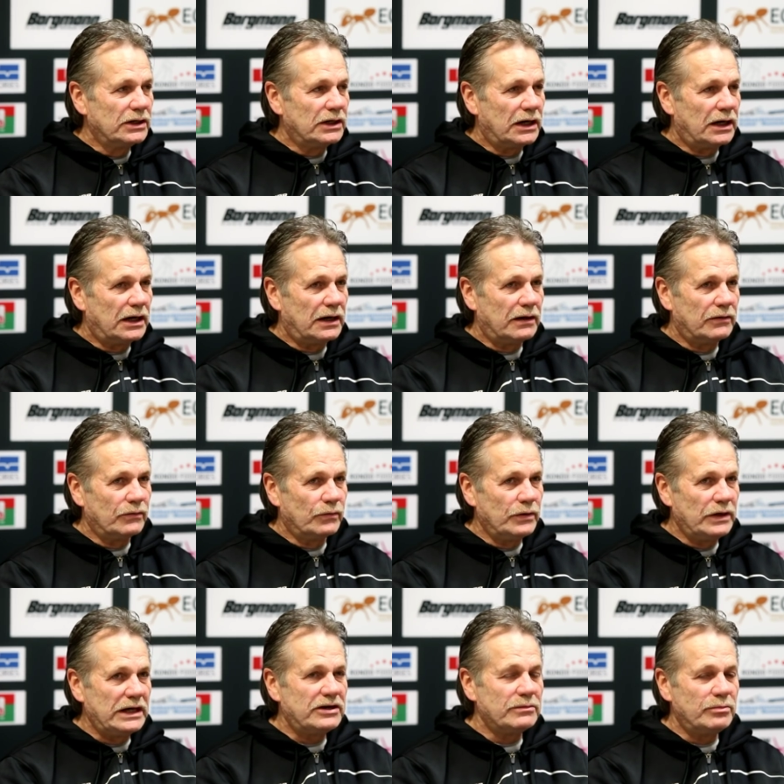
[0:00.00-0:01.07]
Uh,
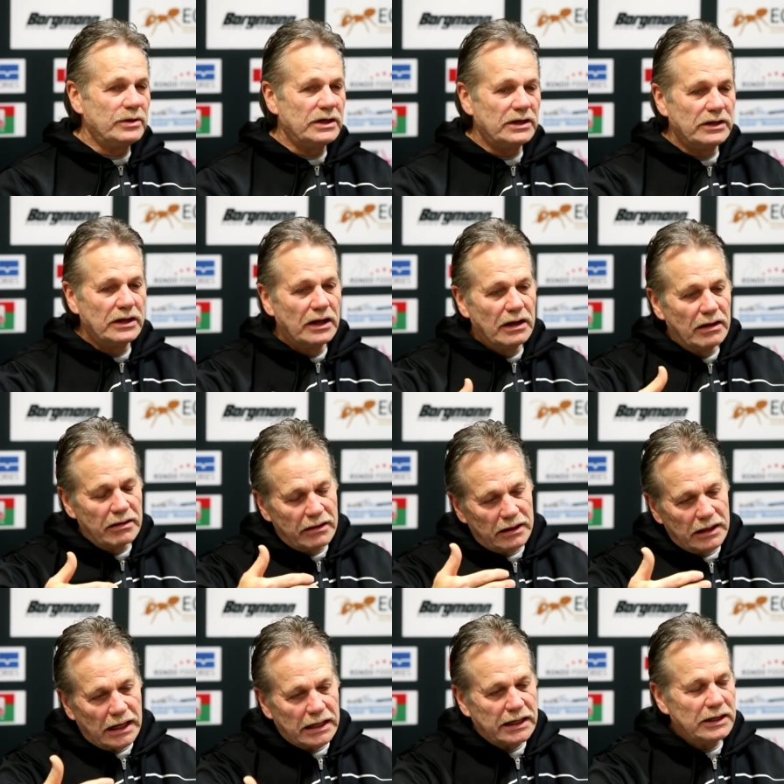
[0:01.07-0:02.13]
we need to be the
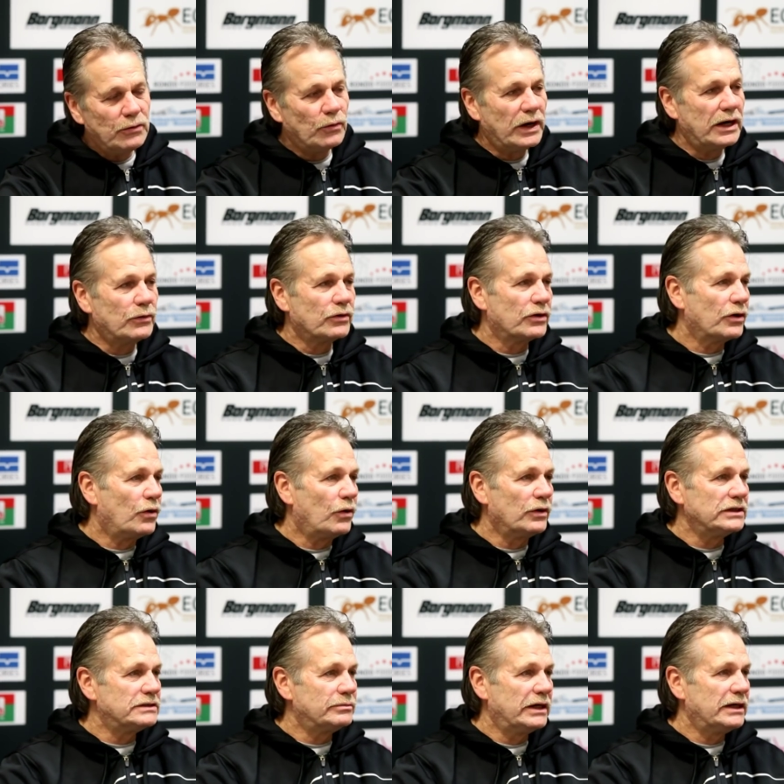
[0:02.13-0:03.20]
lucky way where the
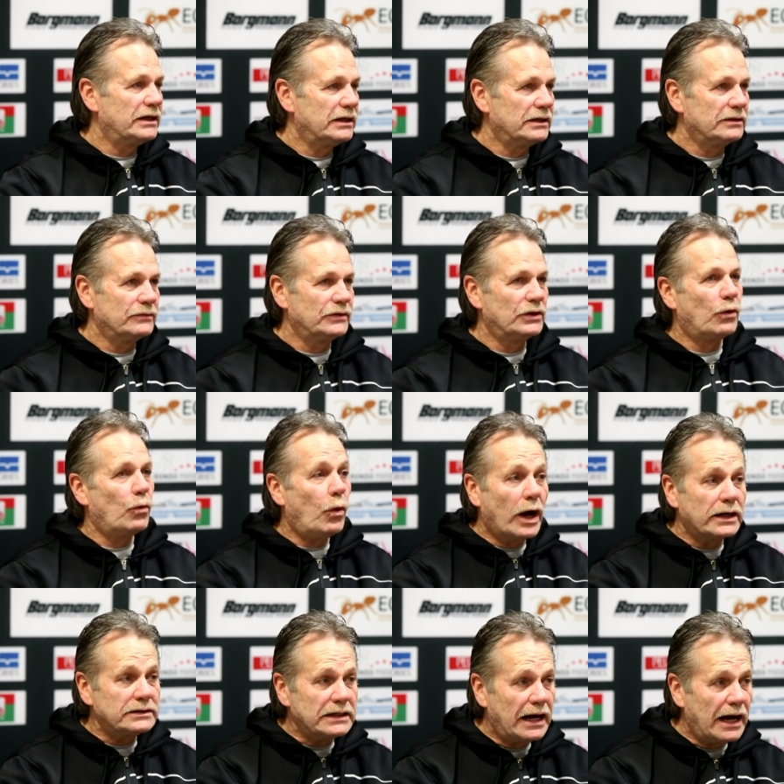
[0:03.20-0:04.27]
goalie's making, we don't
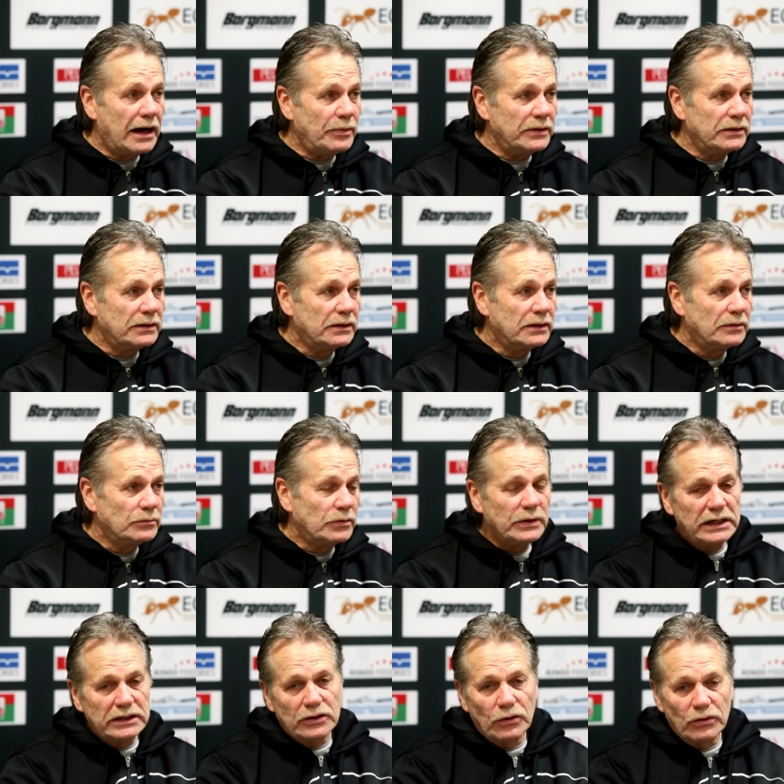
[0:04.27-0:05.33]
want it to happen, but we
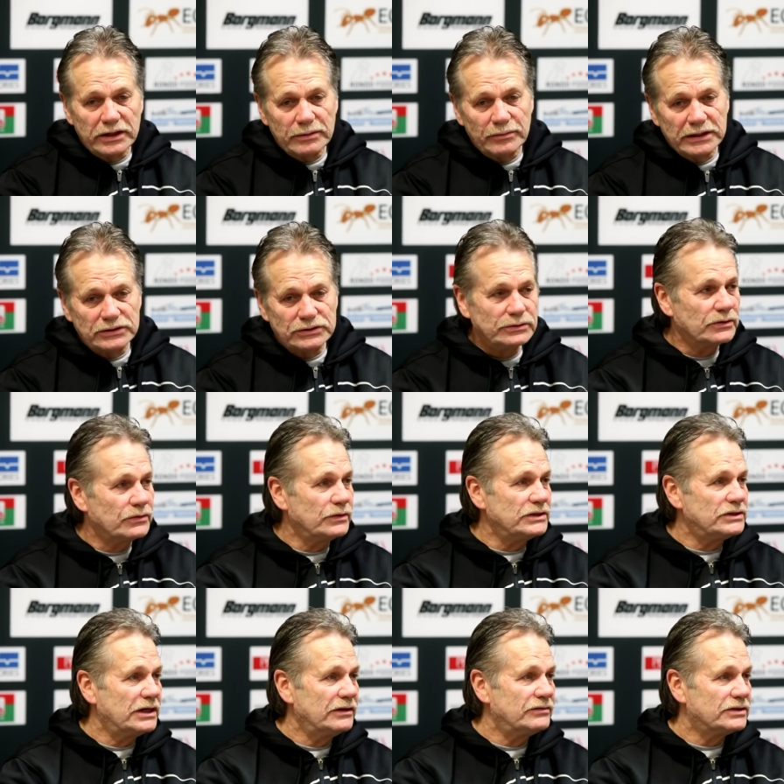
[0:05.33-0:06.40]
need the goalie to make two or three
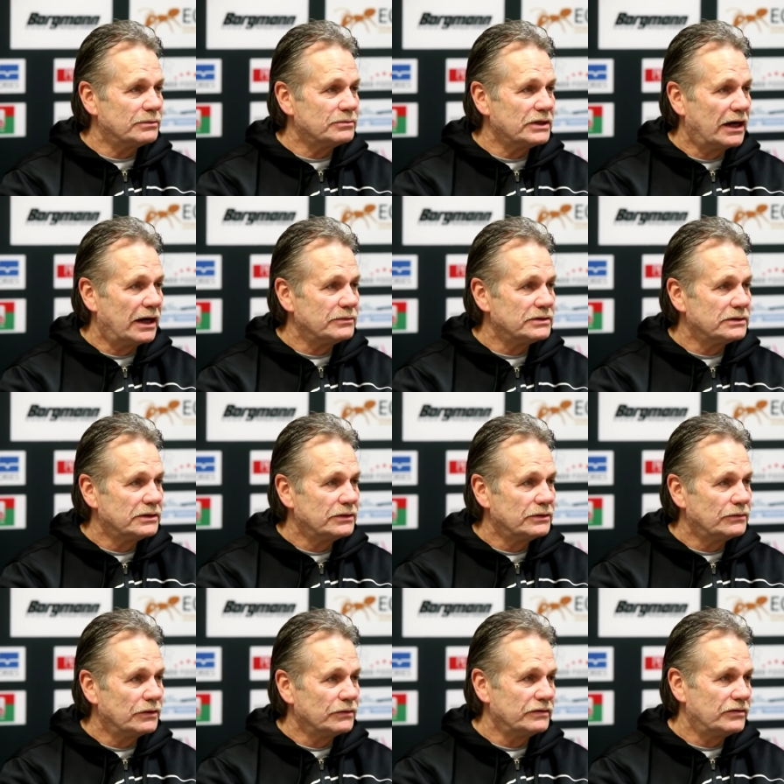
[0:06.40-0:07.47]
saves sometimes
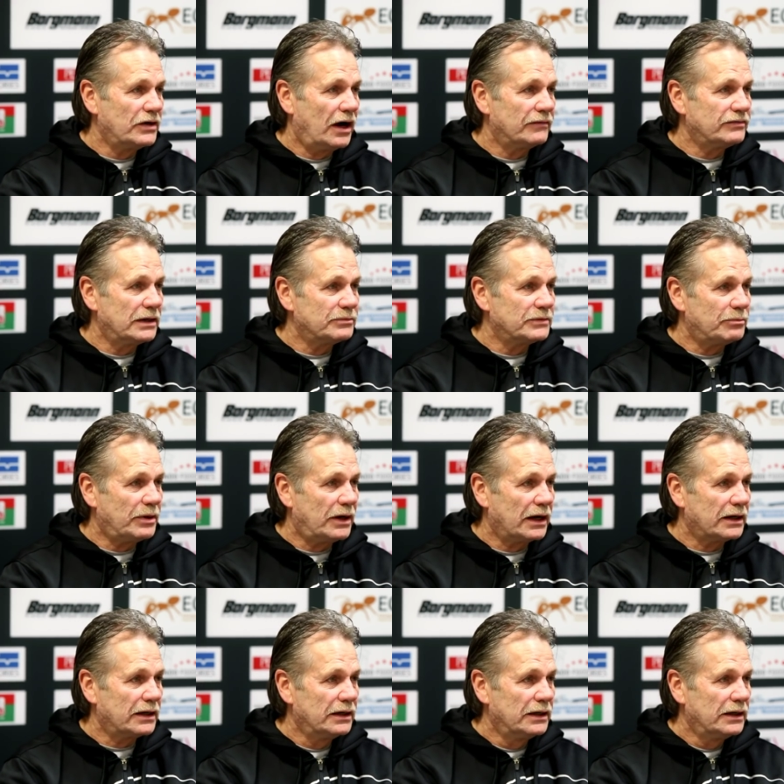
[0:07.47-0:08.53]
where we've coughed up the
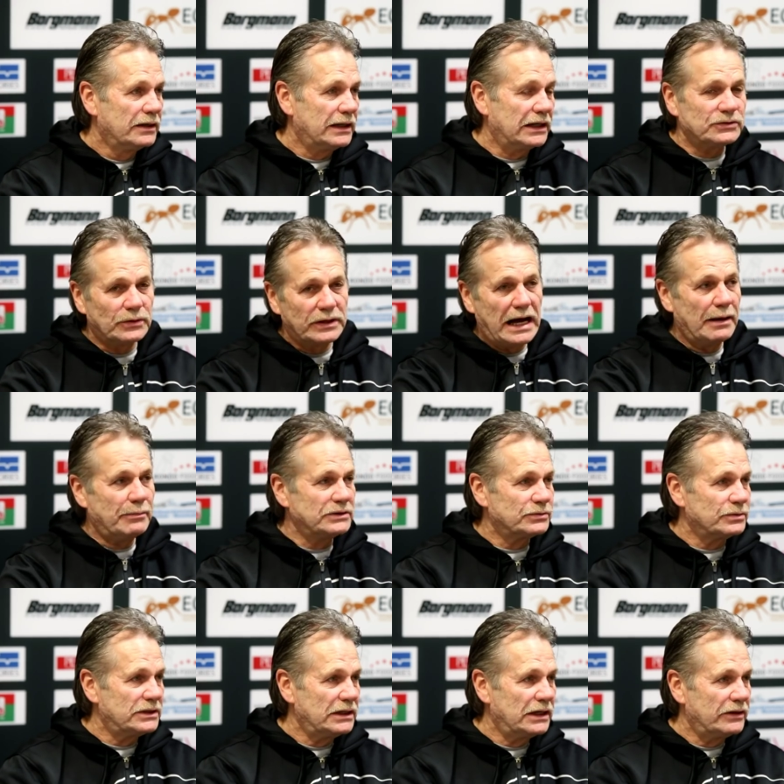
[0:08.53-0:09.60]
puck. That's what happens
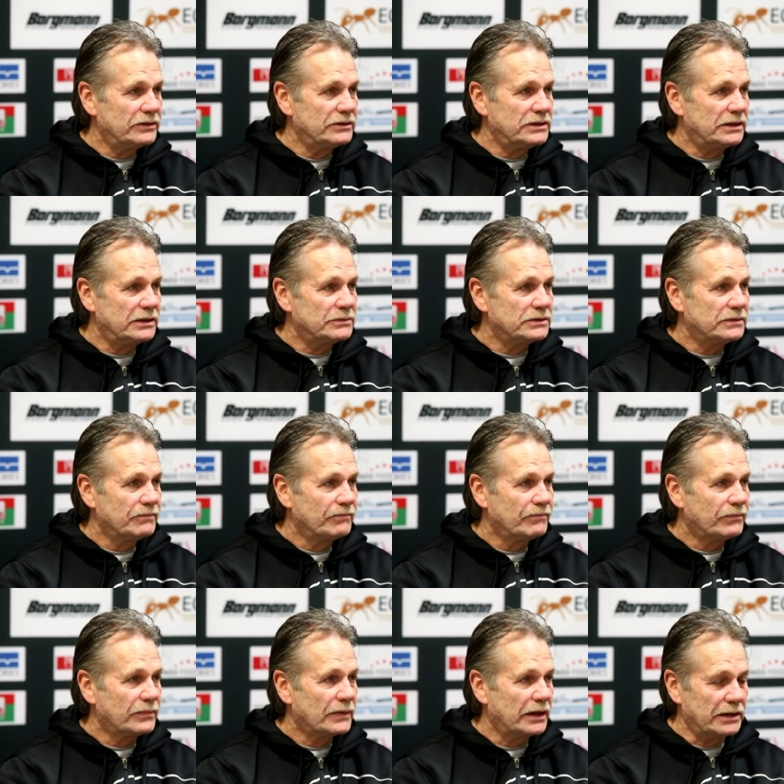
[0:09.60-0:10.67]
with the other teams.
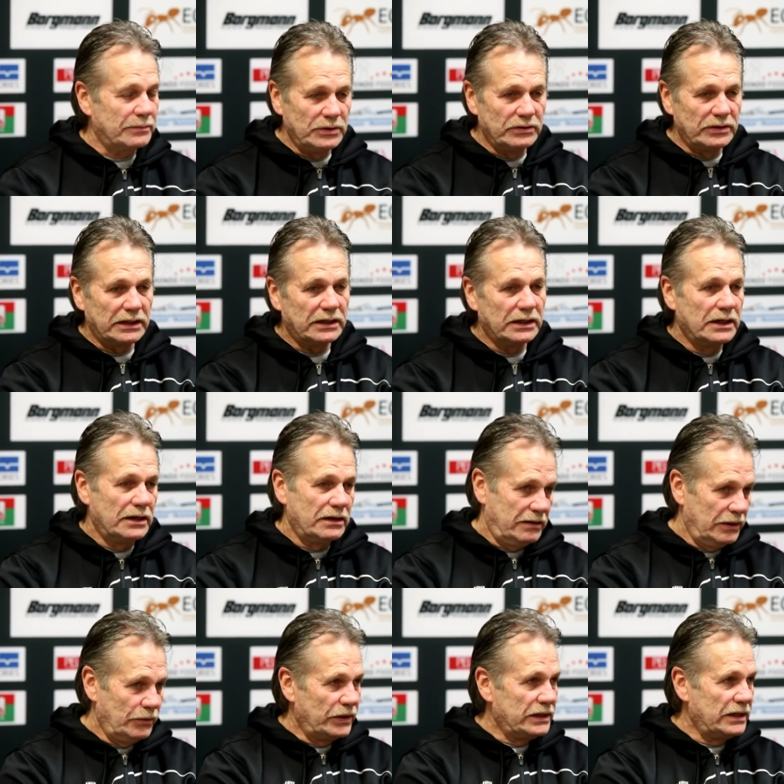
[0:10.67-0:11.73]
Like Munich,
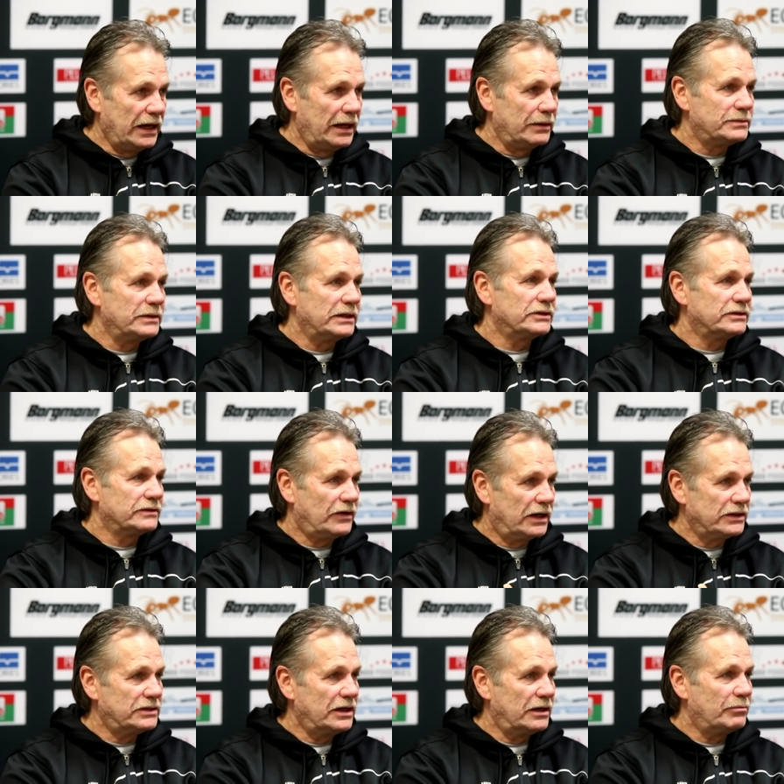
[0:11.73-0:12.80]
they win games because of
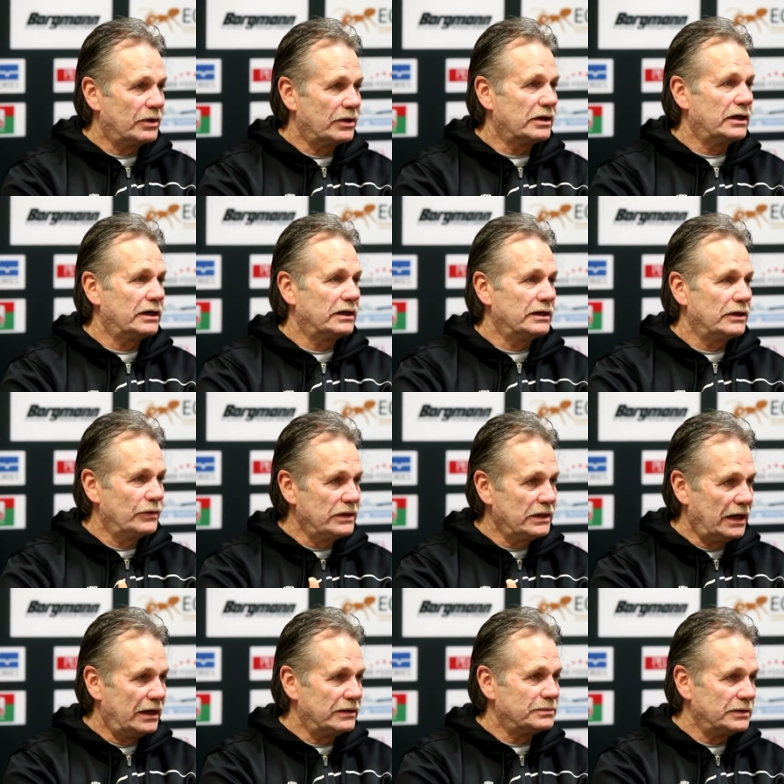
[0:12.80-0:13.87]
aus den Birken, and they win
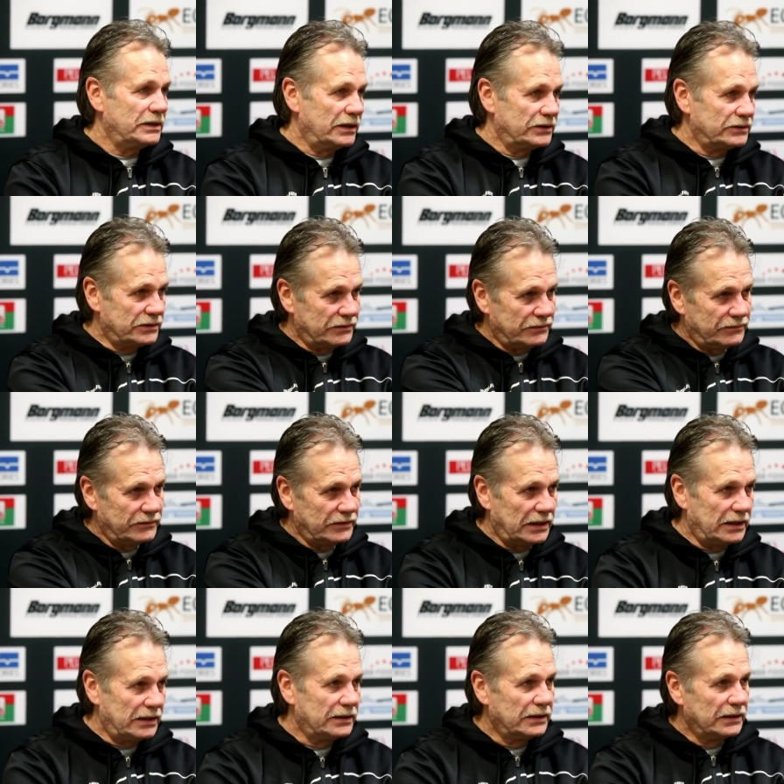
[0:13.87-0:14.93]
games because of
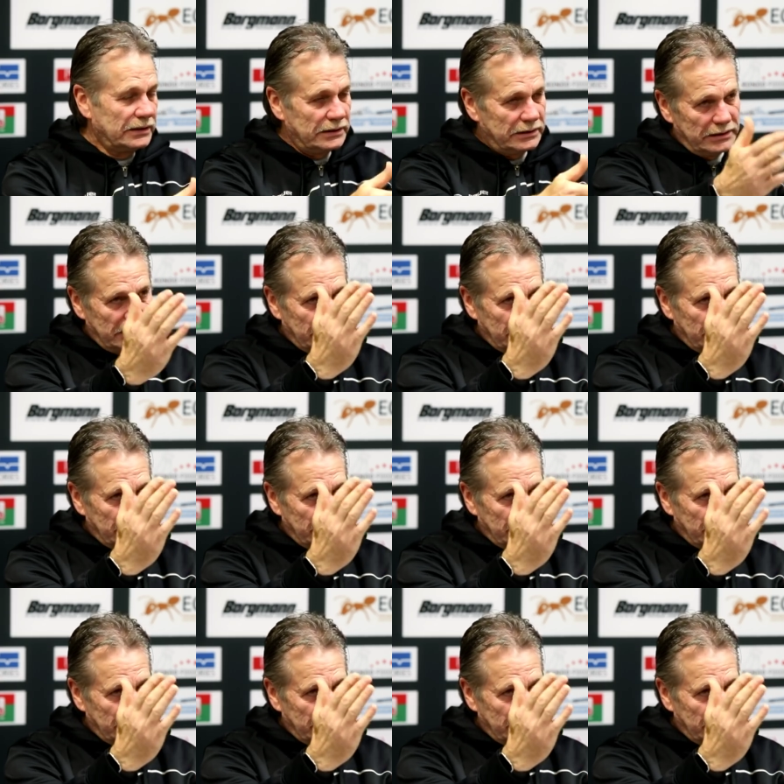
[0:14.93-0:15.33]
uh, the